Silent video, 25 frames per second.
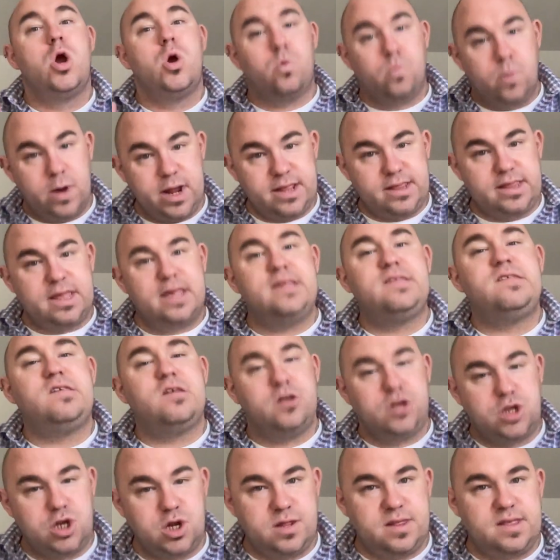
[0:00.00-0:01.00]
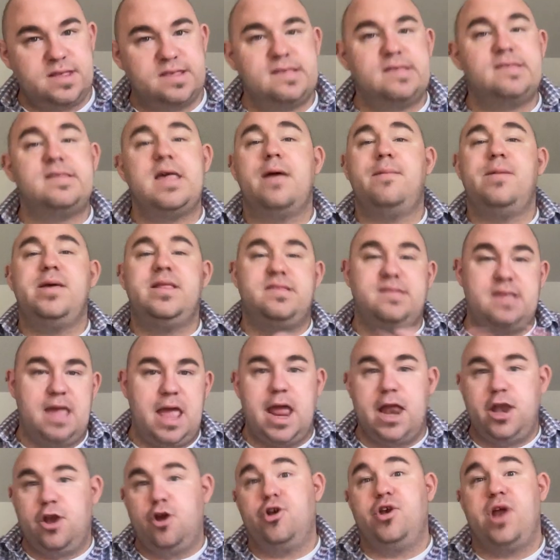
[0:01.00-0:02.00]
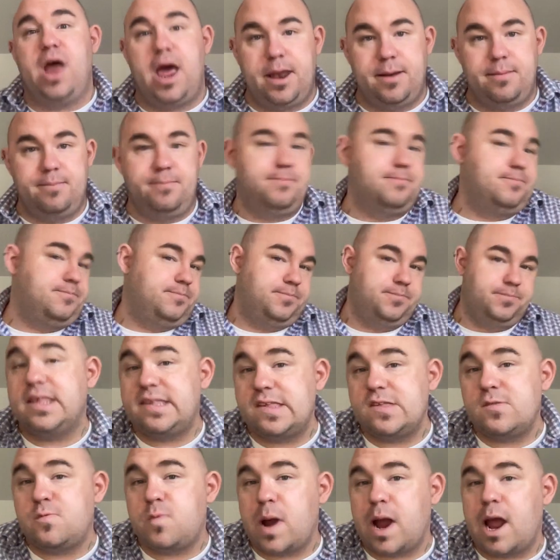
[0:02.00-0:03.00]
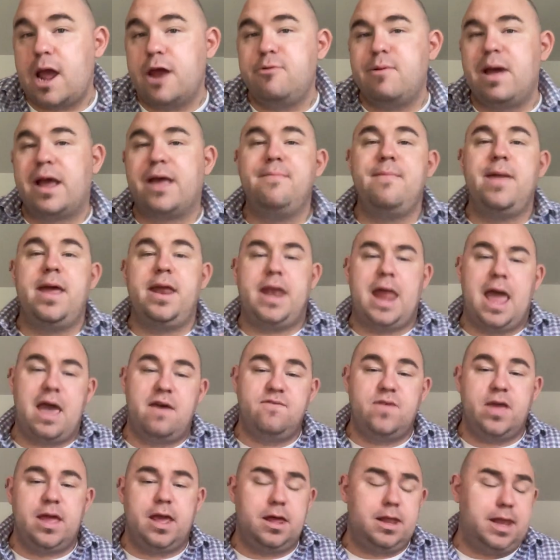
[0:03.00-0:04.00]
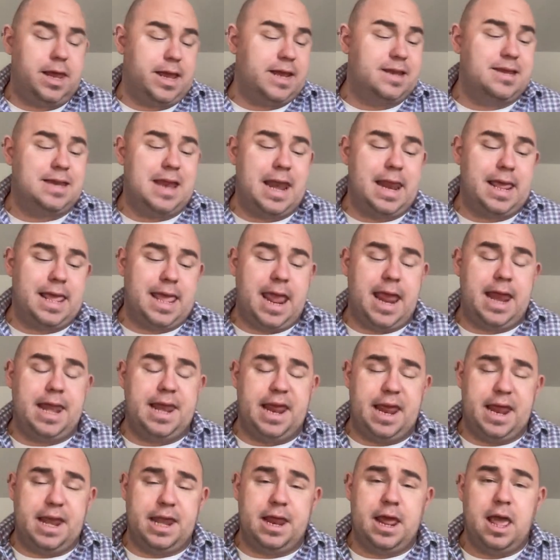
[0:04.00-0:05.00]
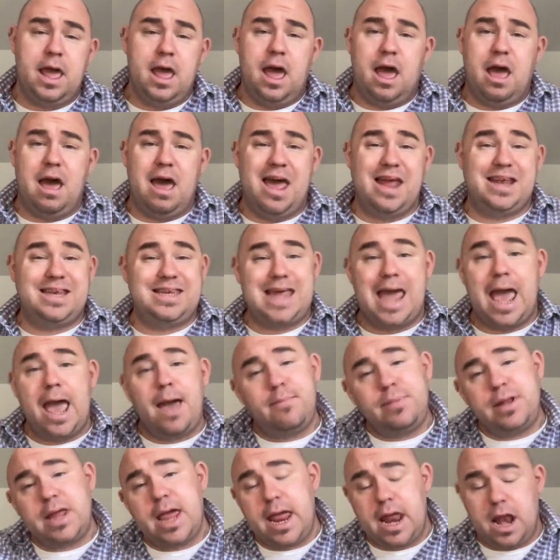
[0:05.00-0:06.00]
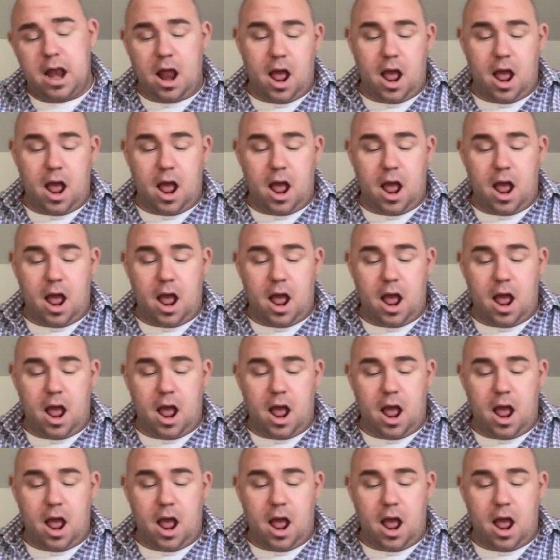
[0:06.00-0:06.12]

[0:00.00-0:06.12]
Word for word: read this do these assignments and you're done this is where I'd recommend having like a dedicated uh, tablet.